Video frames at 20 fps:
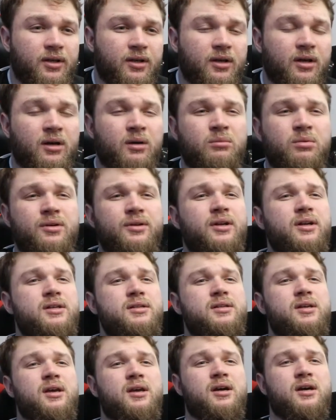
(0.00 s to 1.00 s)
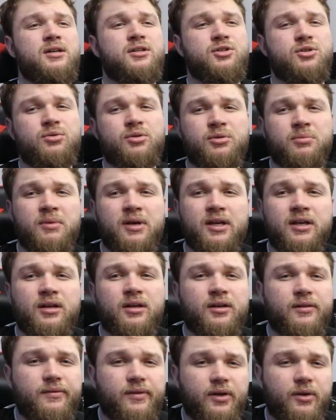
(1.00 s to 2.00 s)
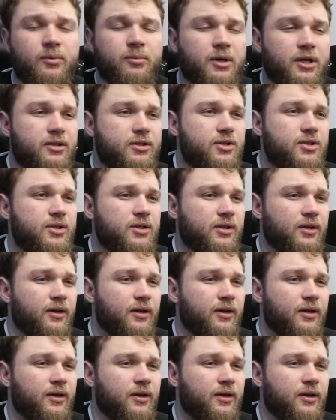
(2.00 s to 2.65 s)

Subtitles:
What can I say? I enjoyed making it very much.